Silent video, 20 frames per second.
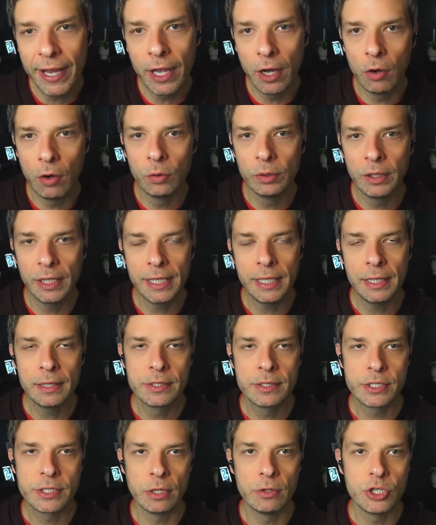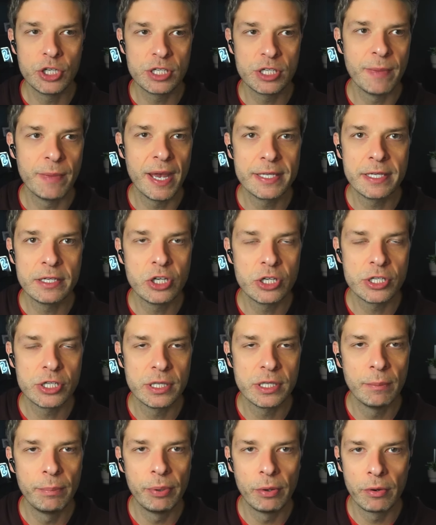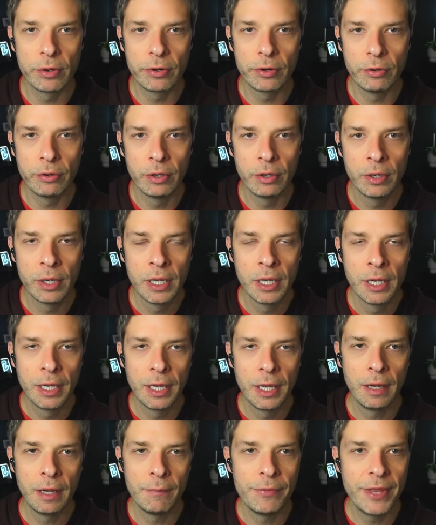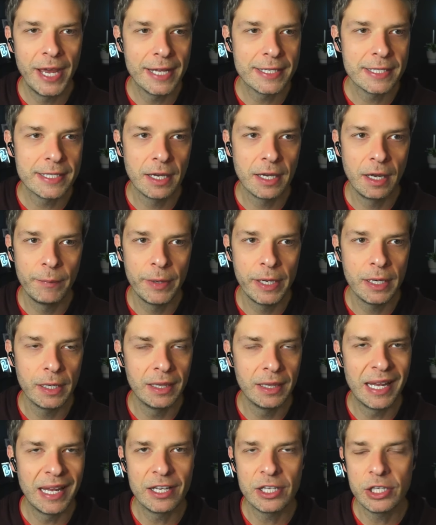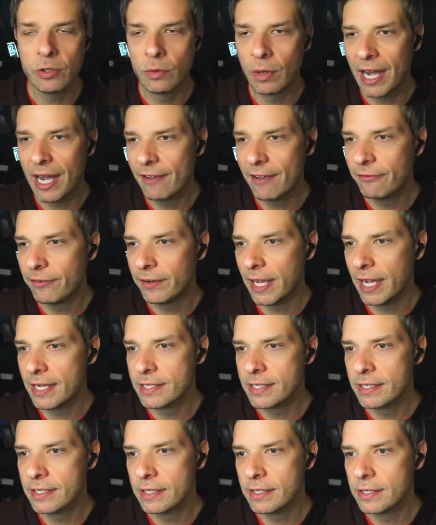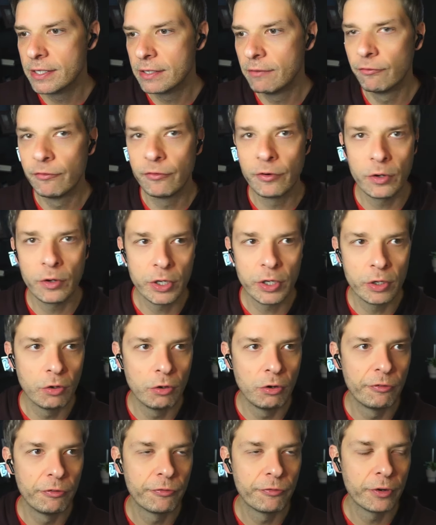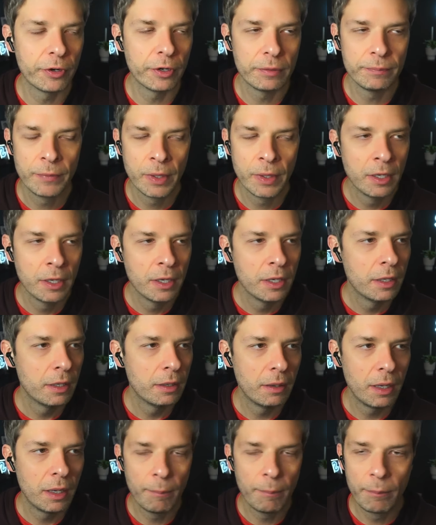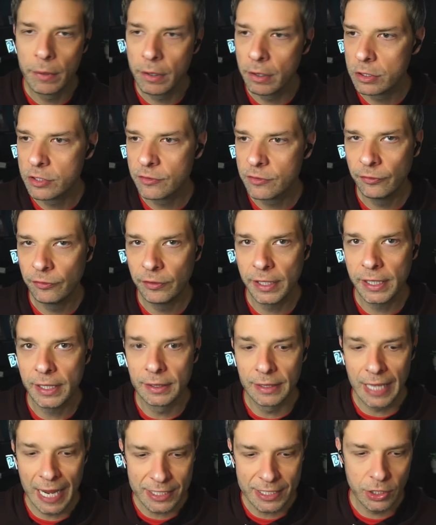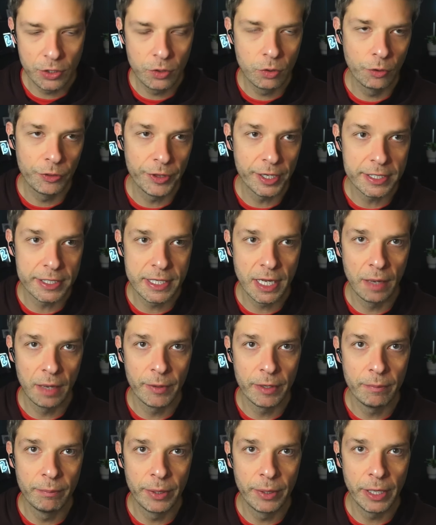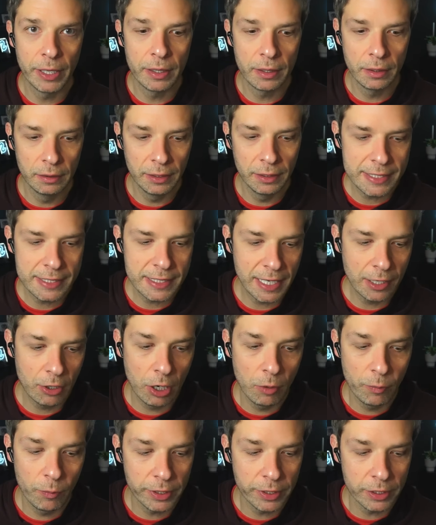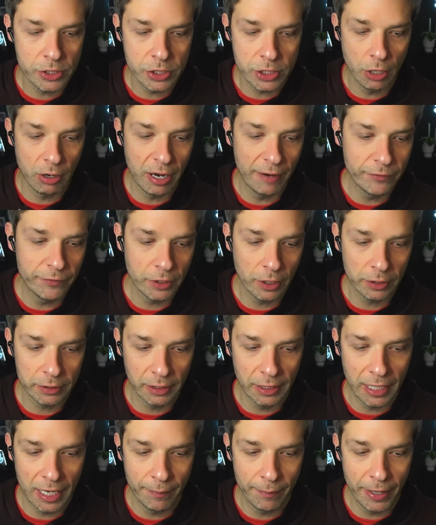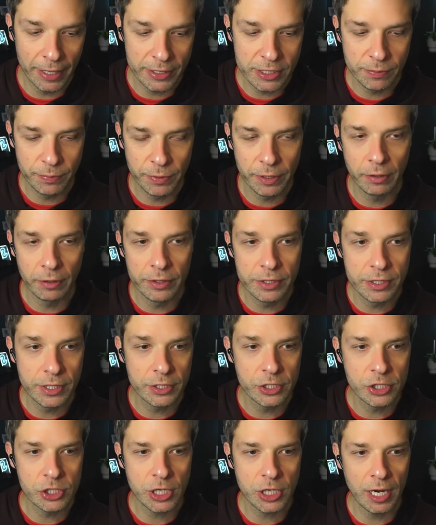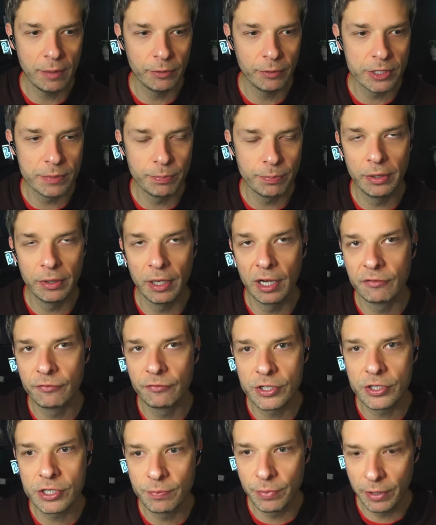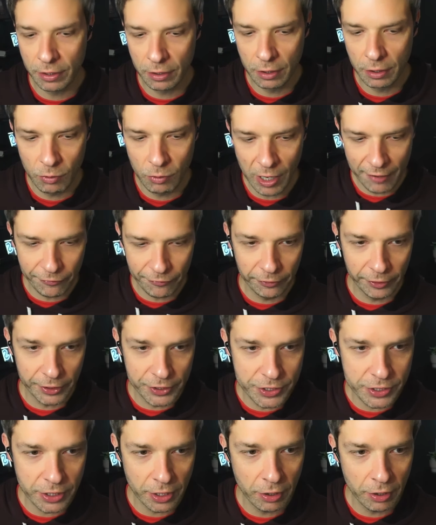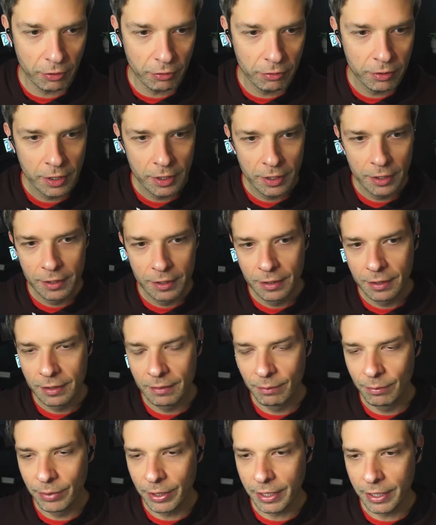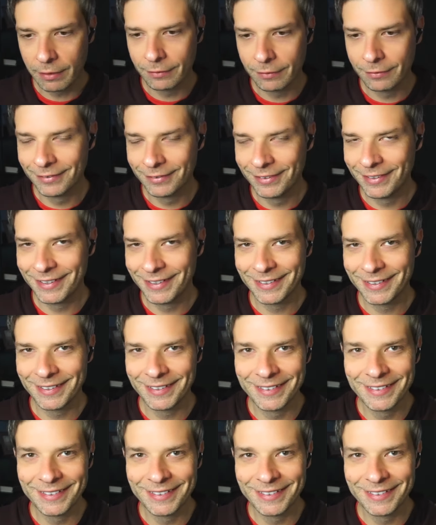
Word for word: only, so just message us in the portal. That's coming. A lot of UI finesses, vertical for Merge Fleet, lots of cool things coming, but let's get on with the show. I've talked a lot about Spiro. This is a shameless plug for Spiro, rightfully so. But yeah,